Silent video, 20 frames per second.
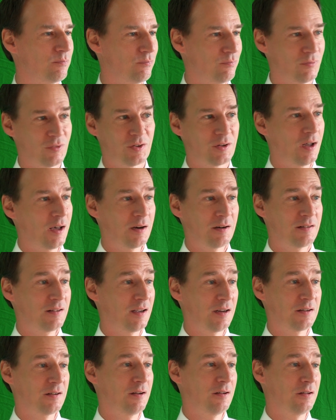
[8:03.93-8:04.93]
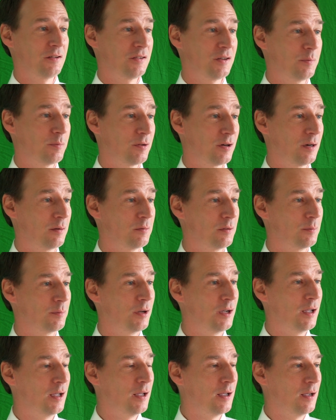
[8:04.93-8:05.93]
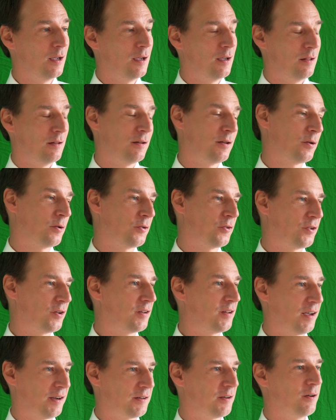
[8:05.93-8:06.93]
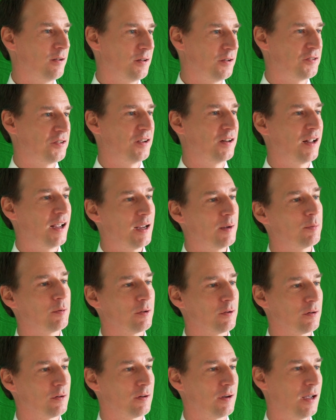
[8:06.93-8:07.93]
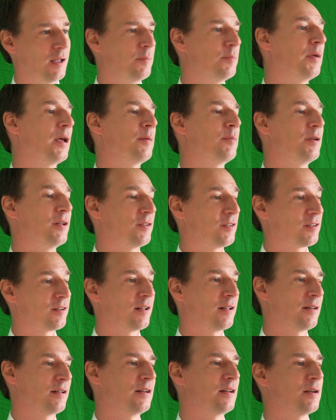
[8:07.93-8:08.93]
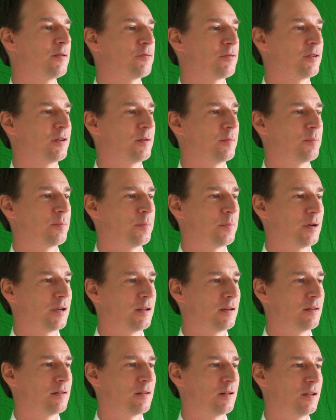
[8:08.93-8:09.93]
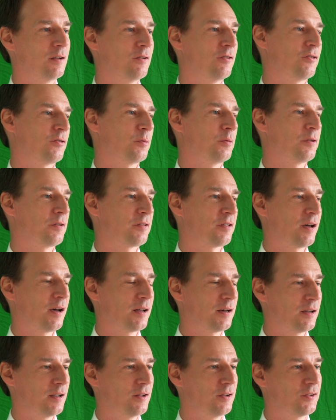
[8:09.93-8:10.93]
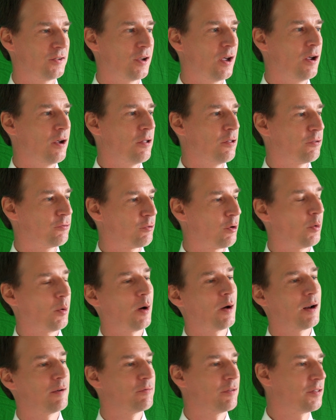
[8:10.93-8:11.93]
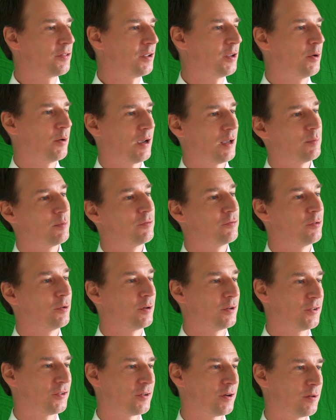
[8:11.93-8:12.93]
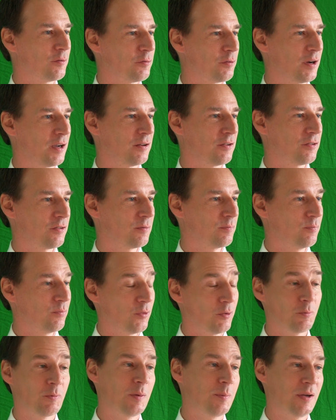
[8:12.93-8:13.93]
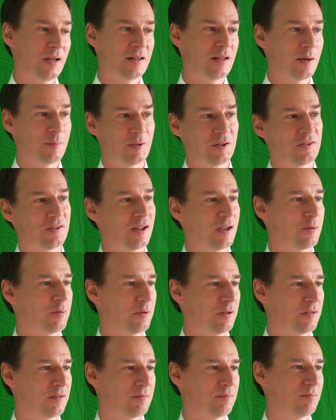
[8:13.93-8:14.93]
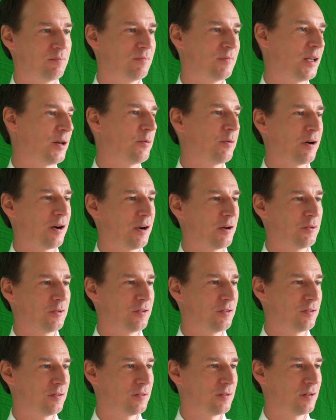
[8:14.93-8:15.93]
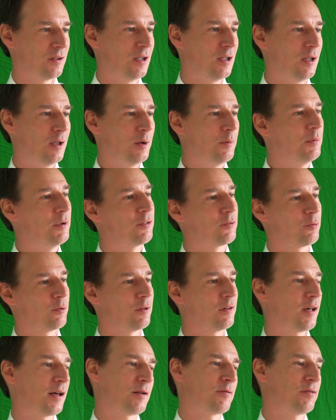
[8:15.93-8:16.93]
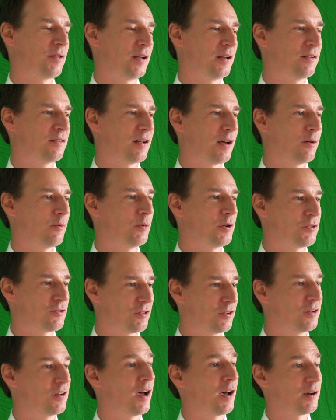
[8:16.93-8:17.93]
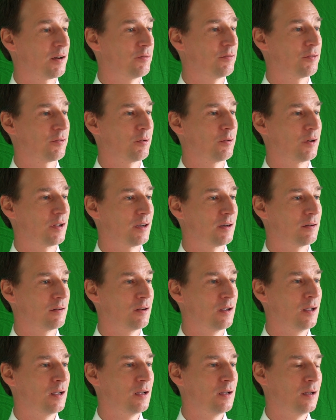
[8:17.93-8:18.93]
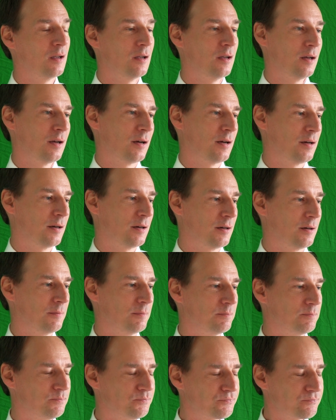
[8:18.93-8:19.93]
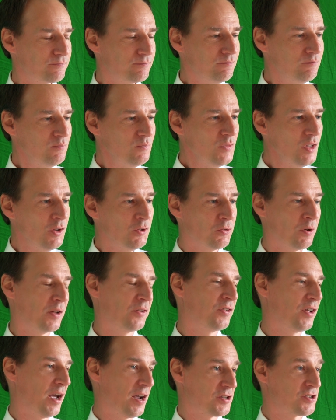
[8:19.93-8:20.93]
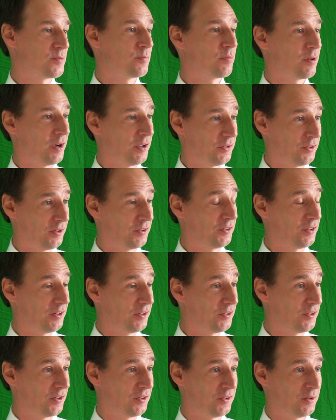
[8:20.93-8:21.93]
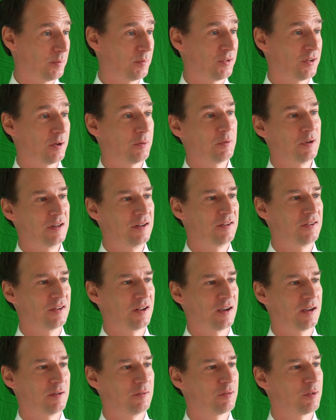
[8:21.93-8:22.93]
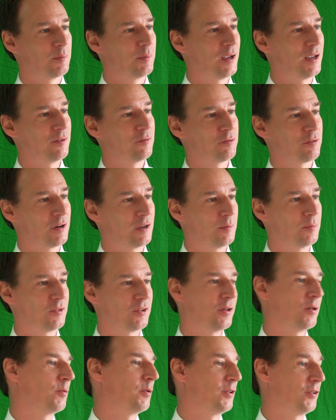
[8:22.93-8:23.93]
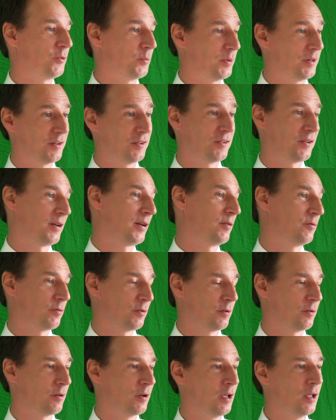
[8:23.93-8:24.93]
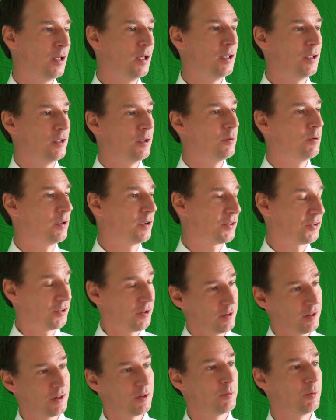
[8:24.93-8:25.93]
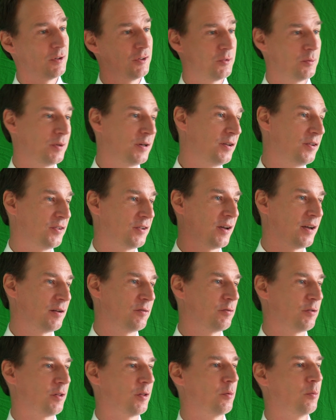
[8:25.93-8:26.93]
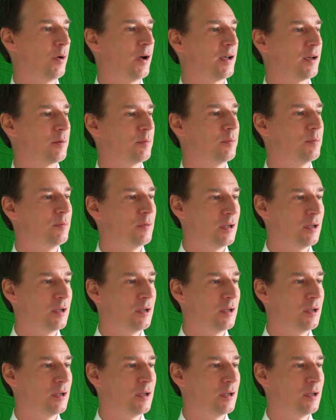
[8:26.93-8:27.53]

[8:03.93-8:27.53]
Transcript: It's not a technology problem. There's a technology enabler, and maybe it's slightly different, but the usual thought is throw out everything you had before and start fresh. We made that mistake with data warehouses. We threw a lot of things out we should not have thrown out. Transaction processing systems that we designed for mainframes, and the ones we designed for Unix, and then the ones we designed for the web.